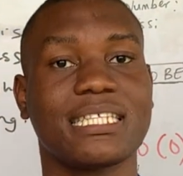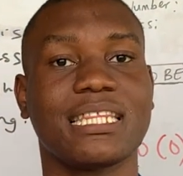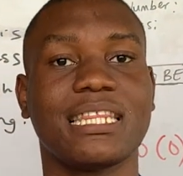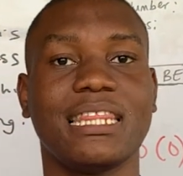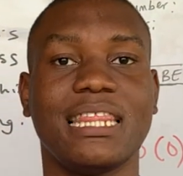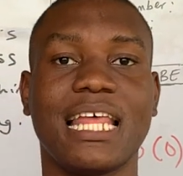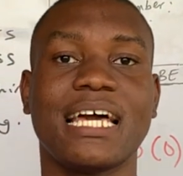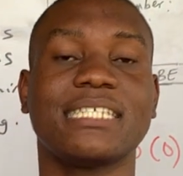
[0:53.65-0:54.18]

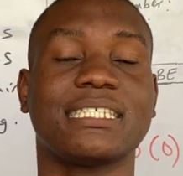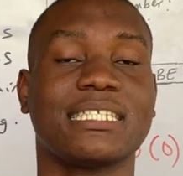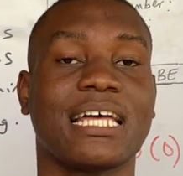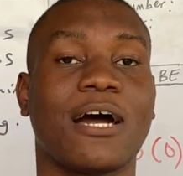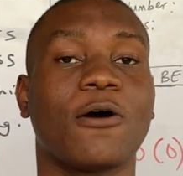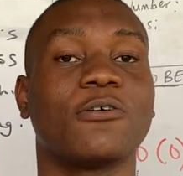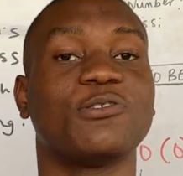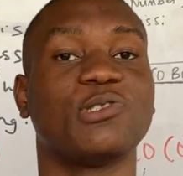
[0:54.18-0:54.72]
less
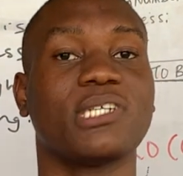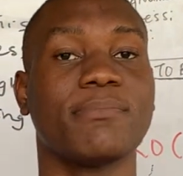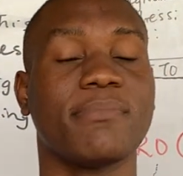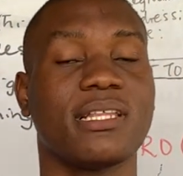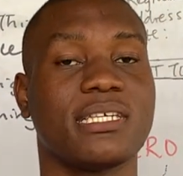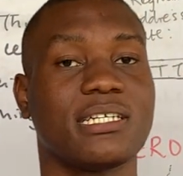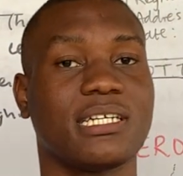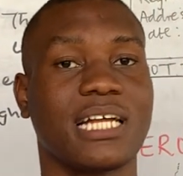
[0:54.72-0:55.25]
than 100
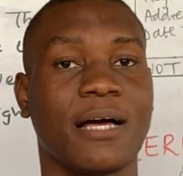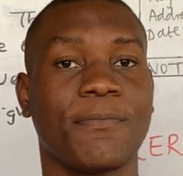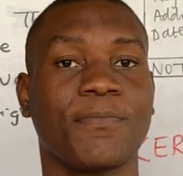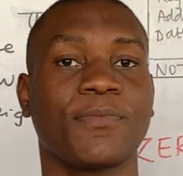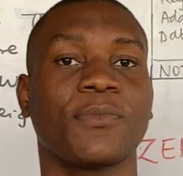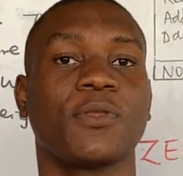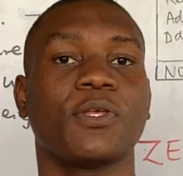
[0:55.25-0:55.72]
milligram,